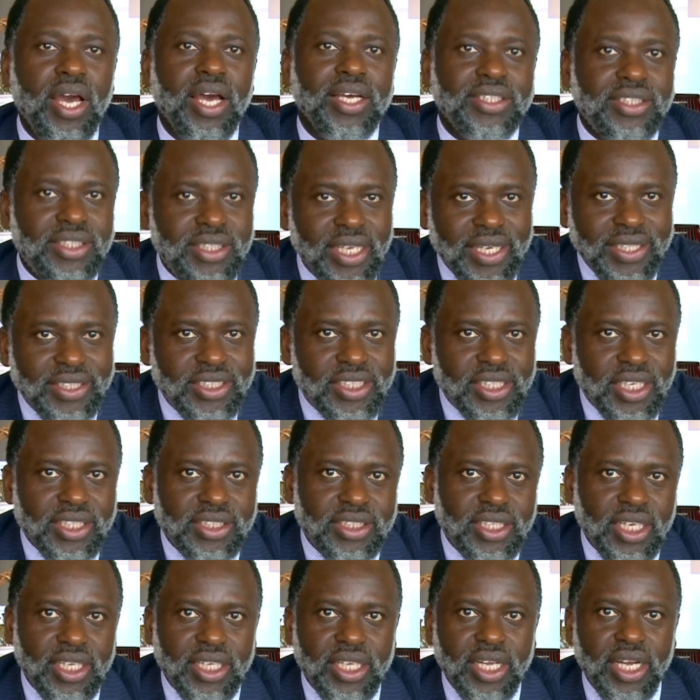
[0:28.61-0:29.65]
Since
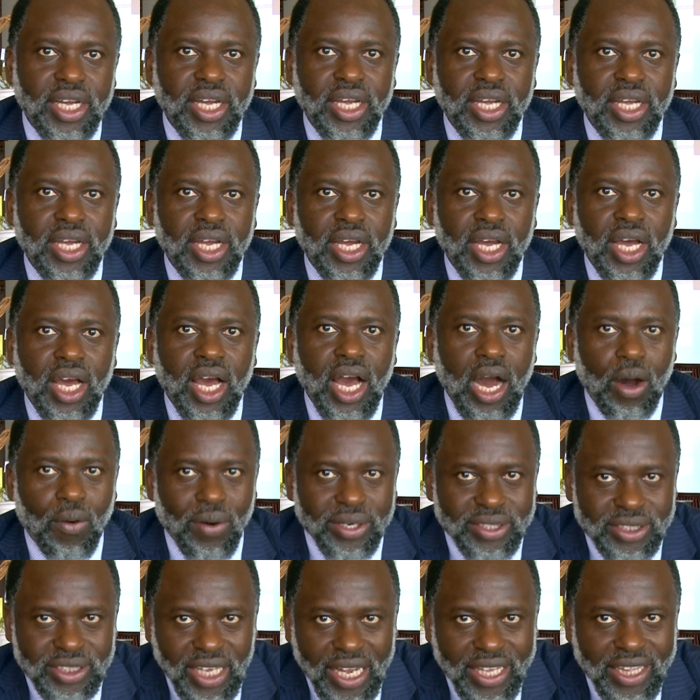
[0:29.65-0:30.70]
yesterday,
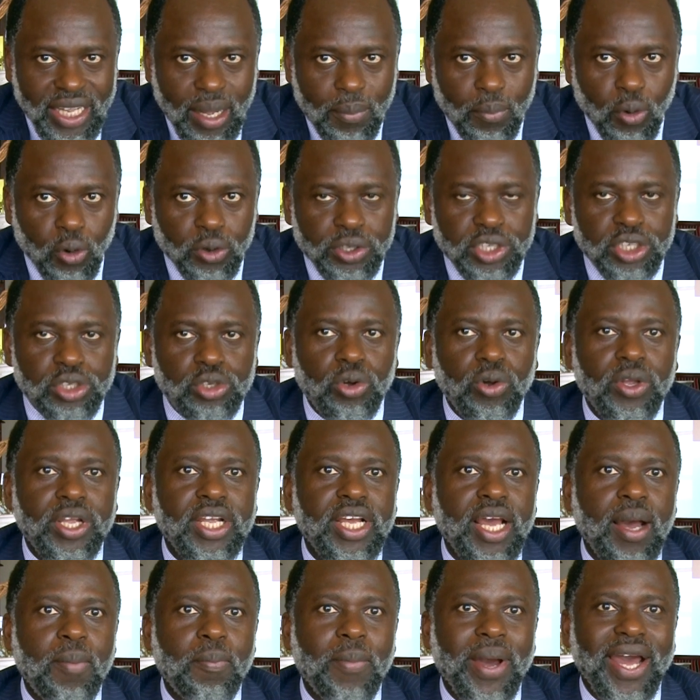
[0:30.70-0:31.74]
our Sanlam
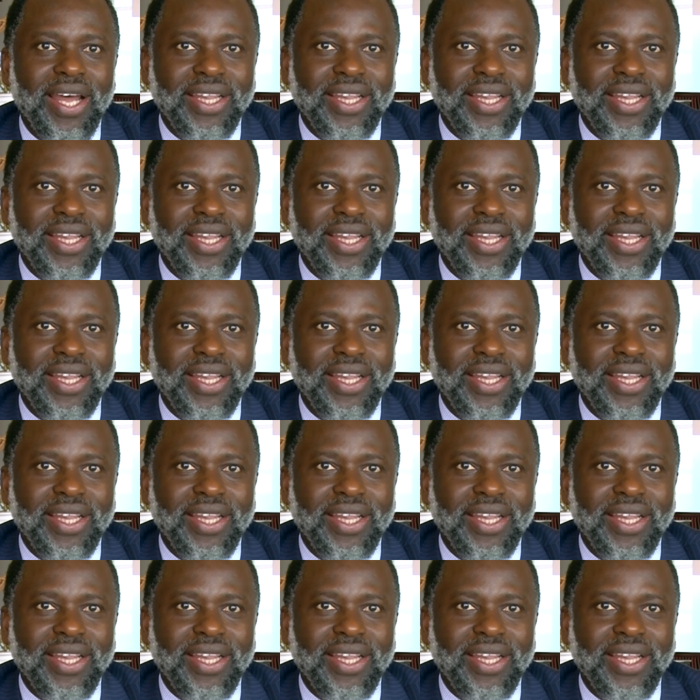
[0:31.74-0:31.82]
Auditorium